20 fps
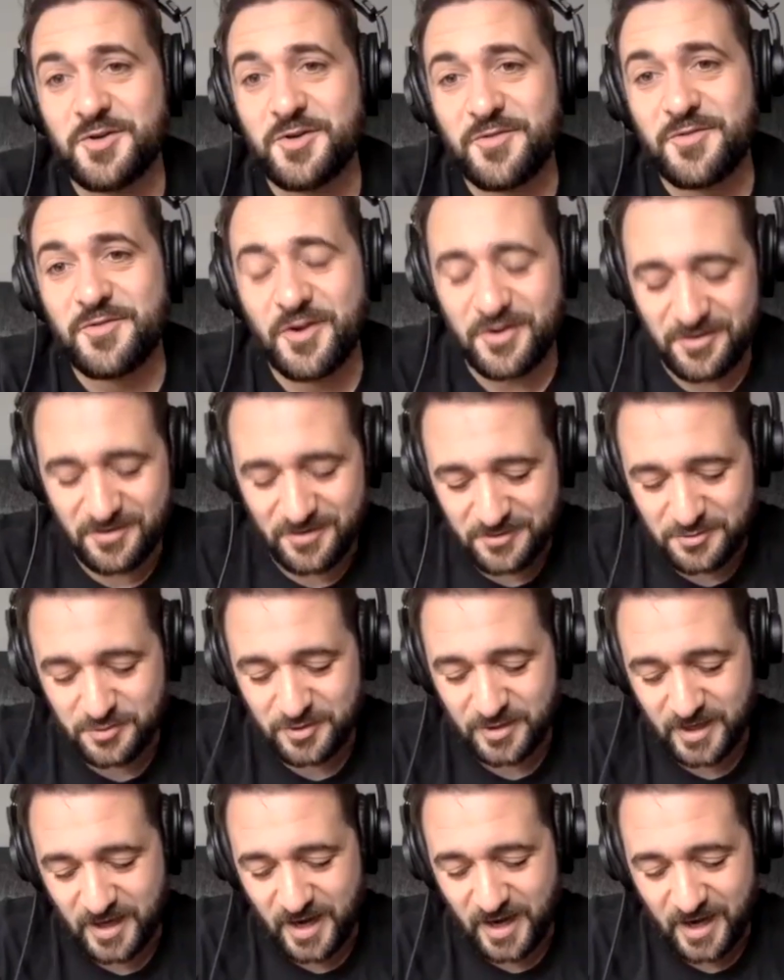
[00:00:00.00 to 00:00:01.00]
No,
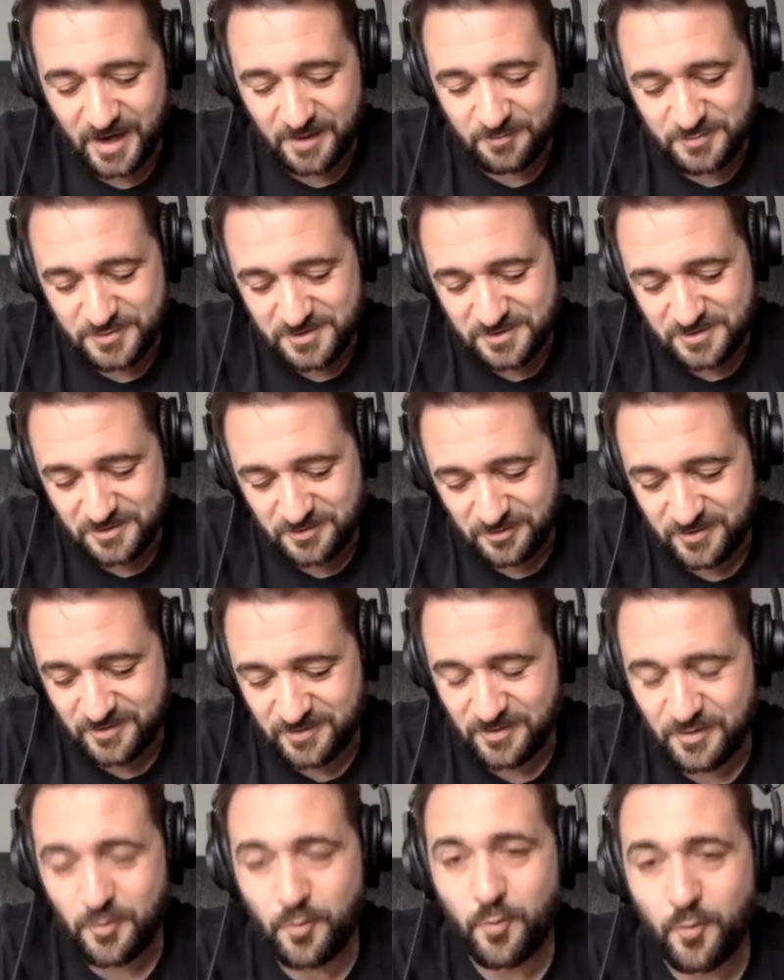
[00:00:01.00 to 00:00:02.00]
you're an absolute
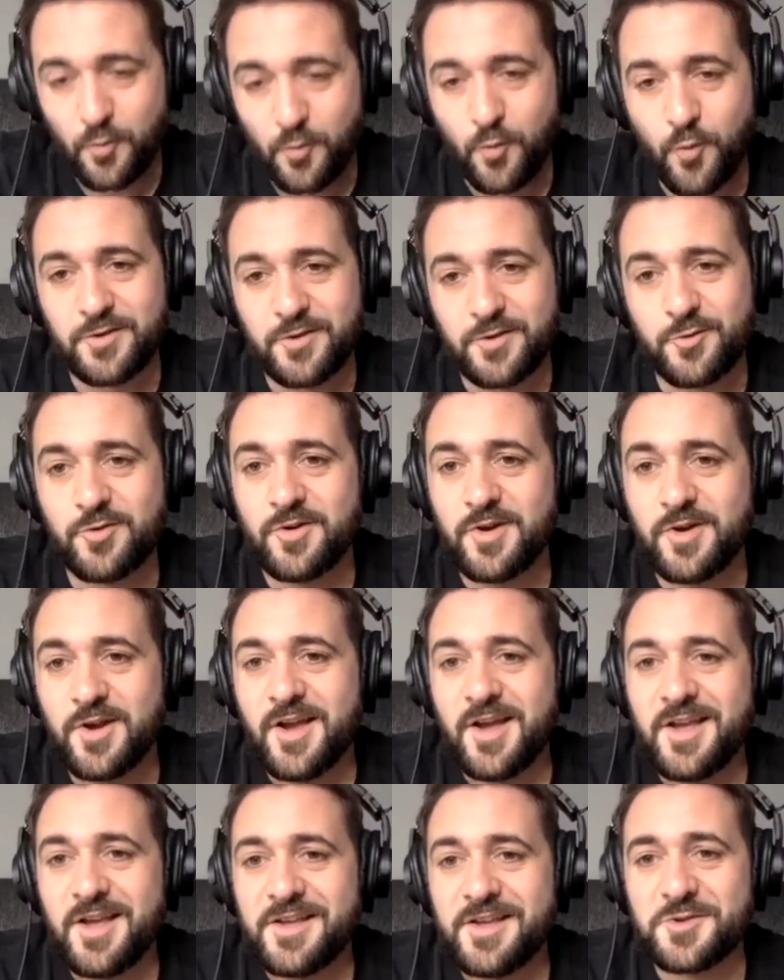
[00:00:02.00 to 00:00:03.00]
wido.
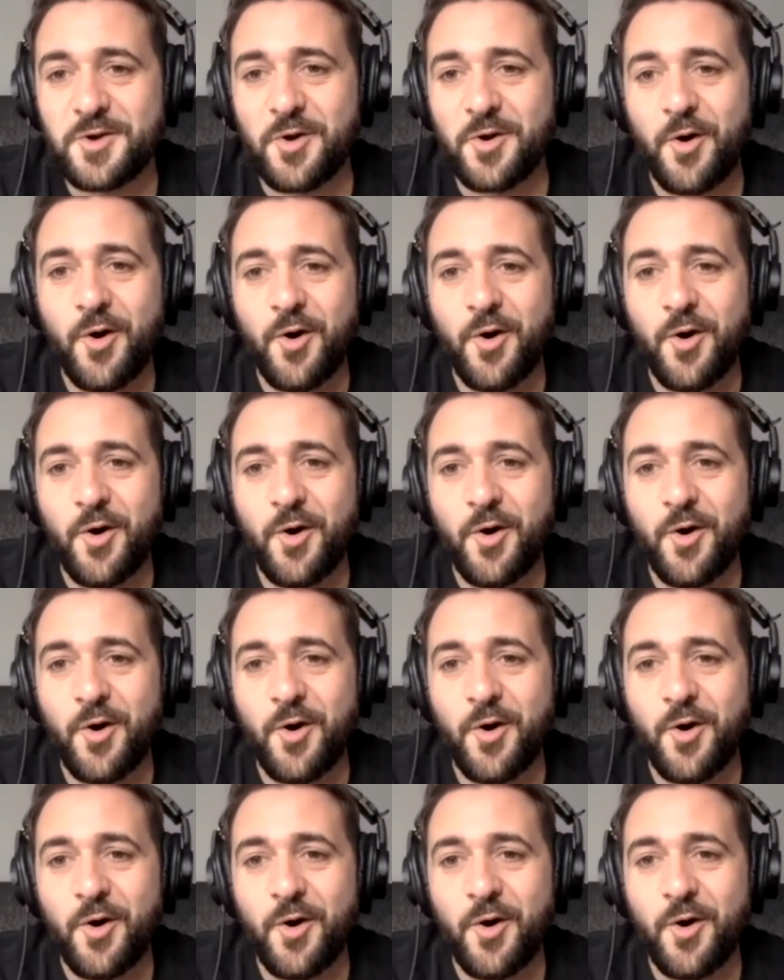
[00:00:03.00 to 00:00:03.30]
So